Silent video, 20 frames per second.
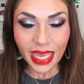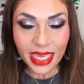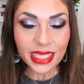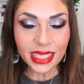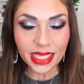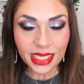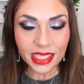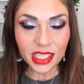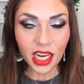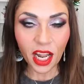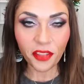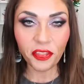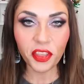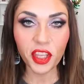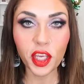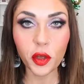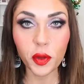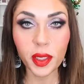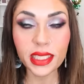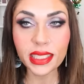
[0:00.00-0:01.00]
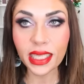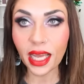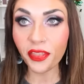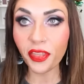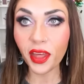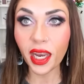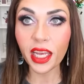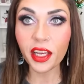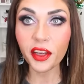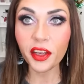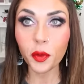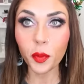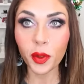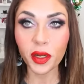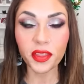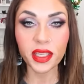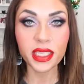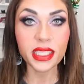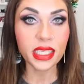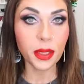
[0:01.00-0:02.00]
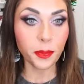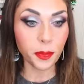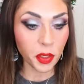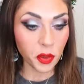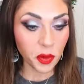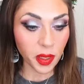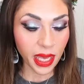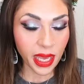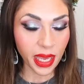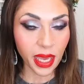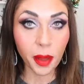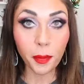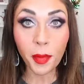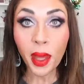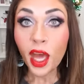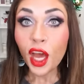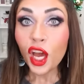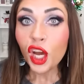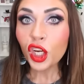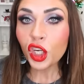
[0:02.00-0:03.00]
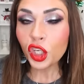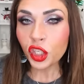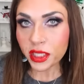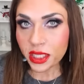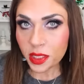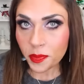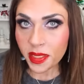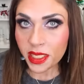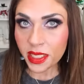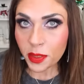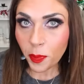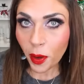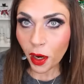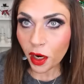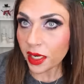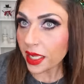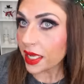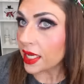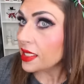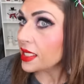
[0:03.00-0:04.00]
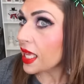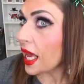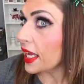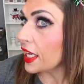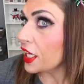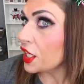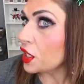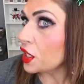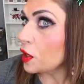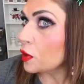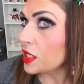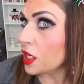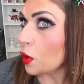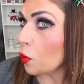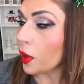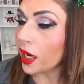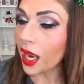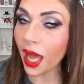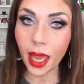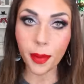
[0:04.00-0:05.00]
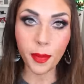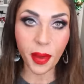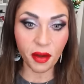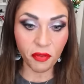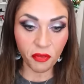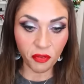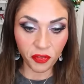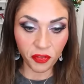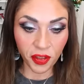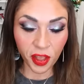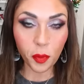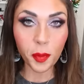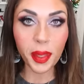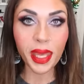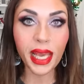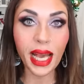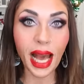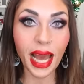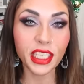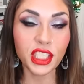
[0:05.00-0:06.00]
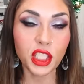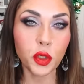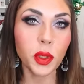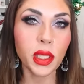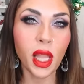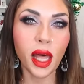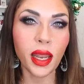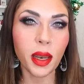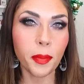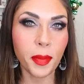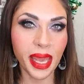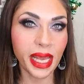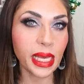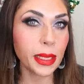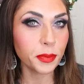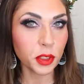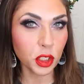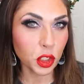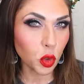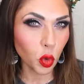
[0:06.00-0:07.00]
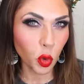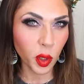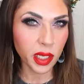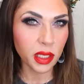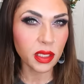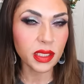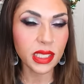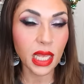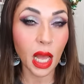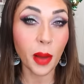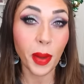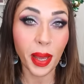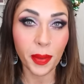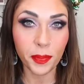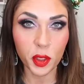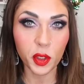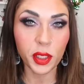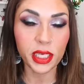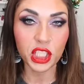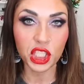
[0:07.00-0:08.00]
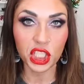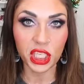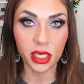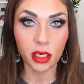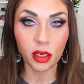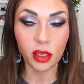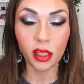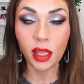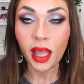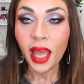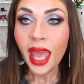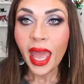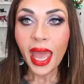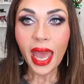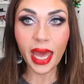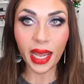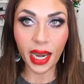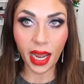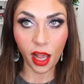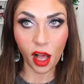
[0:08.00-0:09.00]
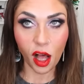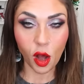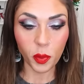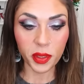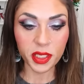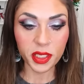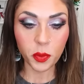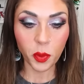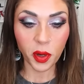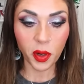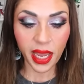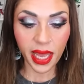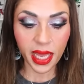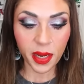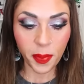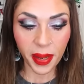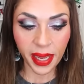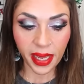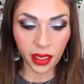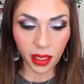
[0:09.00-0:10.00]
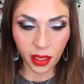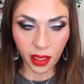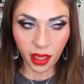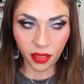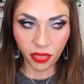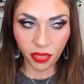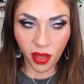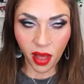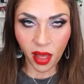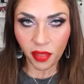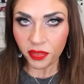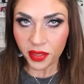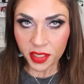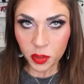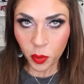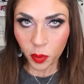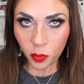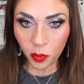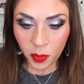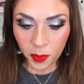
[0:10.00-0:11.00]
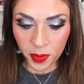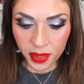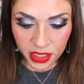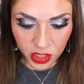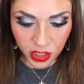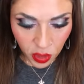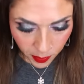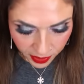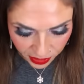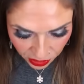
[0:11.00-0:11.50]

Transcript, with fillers: Is this not the cutest? I thought I could wear this to boot camp, Christmas parties. I can use it when I'm filming. I do a lot of makeup tutorials on my beauty channel, and I always wear a headband, and I thought this one would be so